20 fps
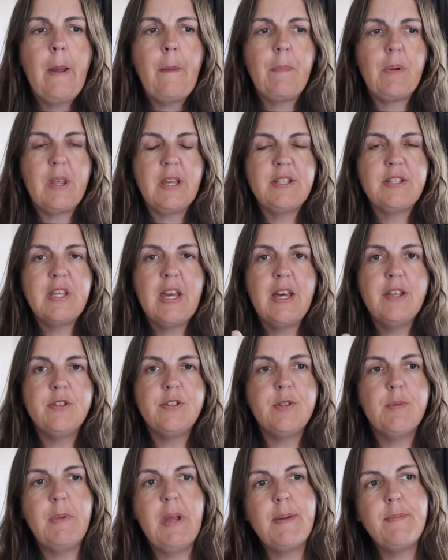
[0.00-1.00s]
but I tend
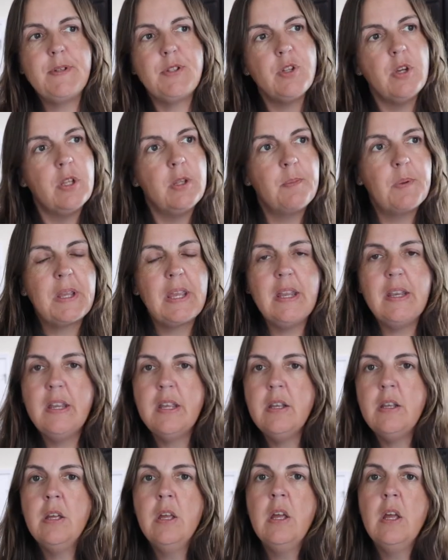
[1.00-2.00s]
to maybe do it at the
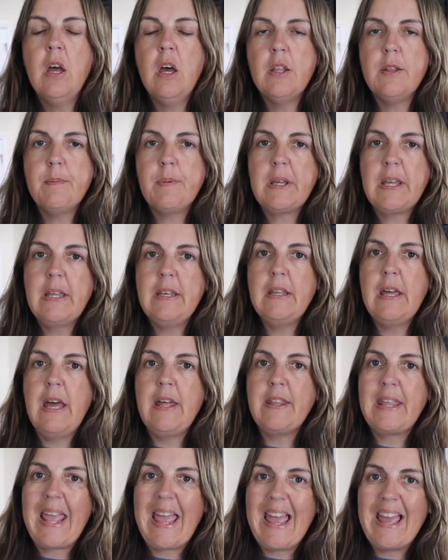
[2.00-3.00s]
beginning, at the begin,
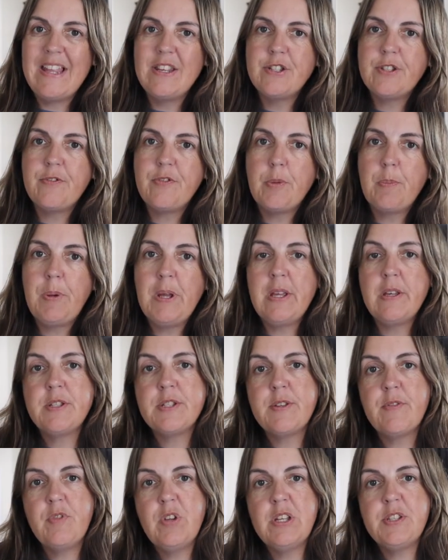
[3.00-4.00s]
at the end of the
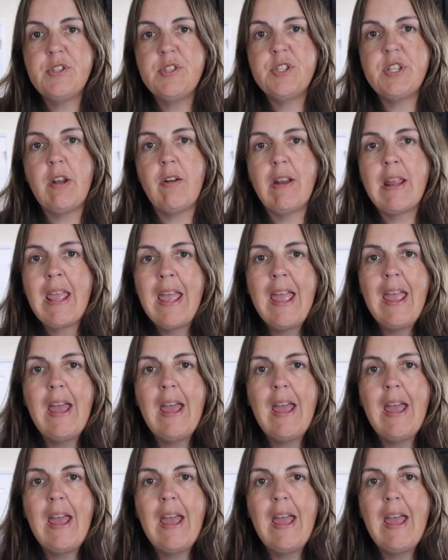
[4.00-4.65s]
piece if necessary,